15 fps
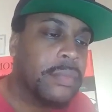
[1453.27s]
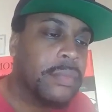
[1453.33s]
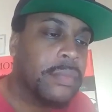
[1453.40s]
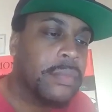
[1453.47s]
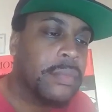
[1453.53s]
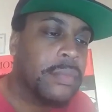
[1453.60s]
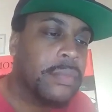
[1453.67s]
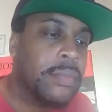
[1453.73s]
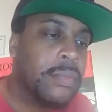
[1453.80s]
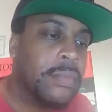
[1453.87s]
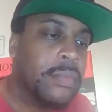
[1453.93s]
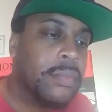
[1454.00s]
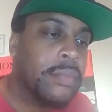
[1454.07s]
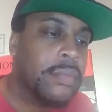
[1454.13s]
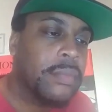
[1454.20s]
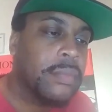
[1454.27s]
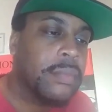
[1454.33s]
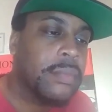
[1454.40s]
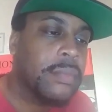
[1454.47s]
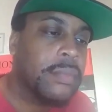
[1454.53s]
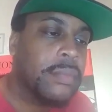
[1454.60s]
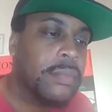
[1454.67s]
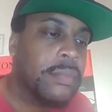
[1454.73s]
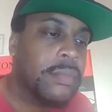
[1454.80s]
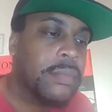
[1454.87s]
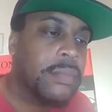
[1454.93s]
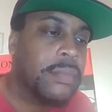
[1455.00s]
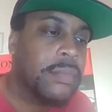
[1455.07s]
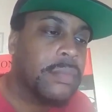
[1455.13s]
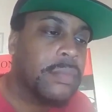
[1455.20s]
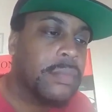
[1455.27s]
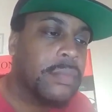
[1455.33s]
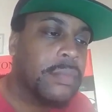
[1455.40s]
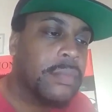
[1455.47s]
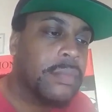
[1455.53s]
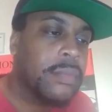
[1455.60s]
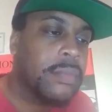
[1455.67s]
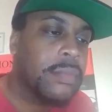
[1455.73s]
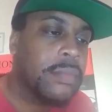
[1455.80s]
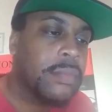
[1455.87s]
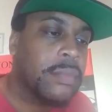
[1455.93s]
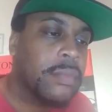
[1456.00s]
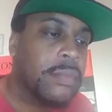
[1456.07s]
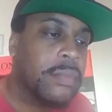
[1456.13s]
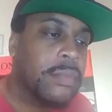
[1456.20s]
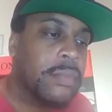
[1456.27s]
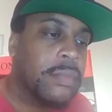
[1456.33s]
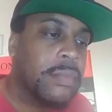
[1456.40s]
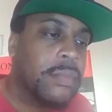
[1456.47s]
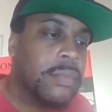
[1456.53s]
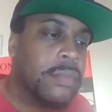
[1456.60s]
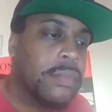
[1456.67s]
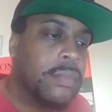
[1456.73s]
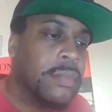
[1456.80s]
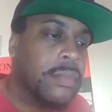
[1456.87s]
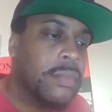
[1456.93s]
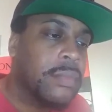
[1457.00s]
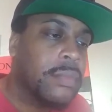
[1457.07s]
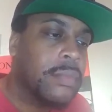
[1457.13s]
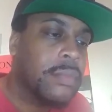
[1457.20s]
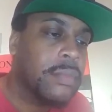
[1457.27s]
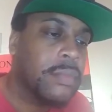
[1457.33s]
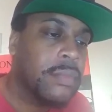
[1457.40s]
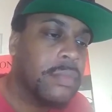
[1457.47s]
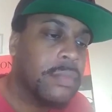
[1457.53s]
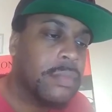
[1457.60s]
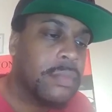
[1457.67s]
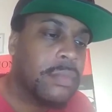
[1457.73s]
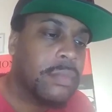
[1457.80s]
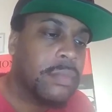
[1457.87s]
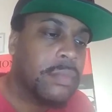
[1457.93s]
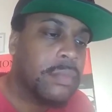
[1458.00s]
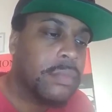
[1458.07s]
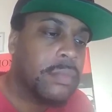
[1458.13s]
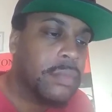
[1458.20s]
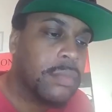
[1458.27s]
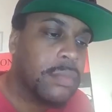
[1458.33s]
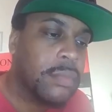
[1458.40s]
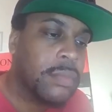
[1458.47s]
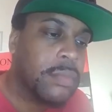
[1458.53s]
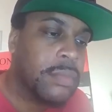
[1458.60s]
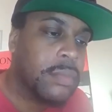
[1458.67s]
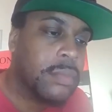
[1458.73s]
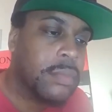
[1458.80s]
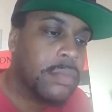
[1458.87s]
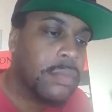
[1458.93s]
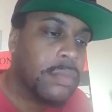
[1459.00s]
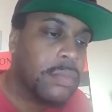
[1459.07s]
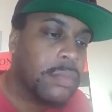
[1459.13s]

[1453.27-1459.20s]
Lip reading: (no one is talking)